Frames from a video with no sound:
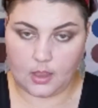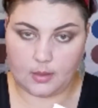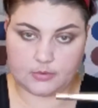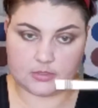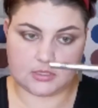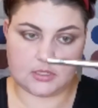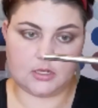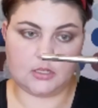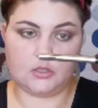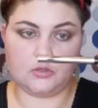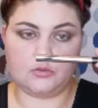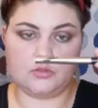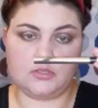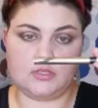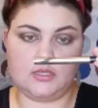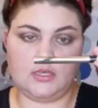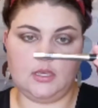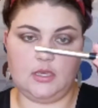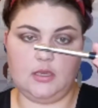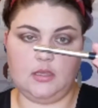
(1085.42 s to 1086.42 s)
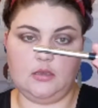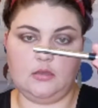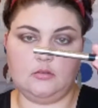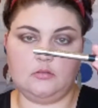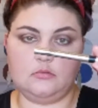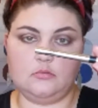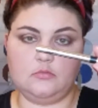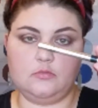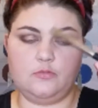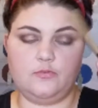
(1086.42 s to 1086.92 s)
just going to use the
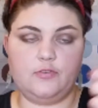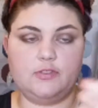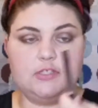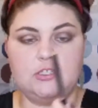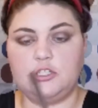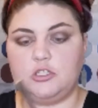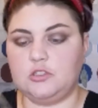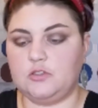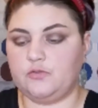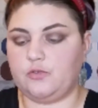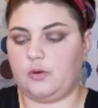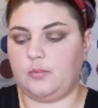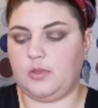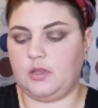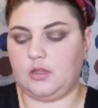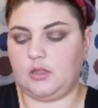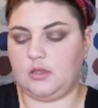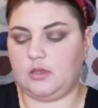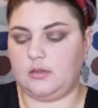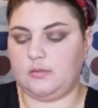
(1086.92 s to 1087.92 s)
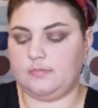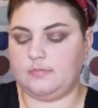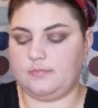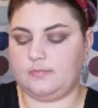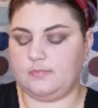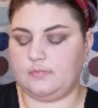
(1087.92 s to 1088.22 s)
Physicians formula.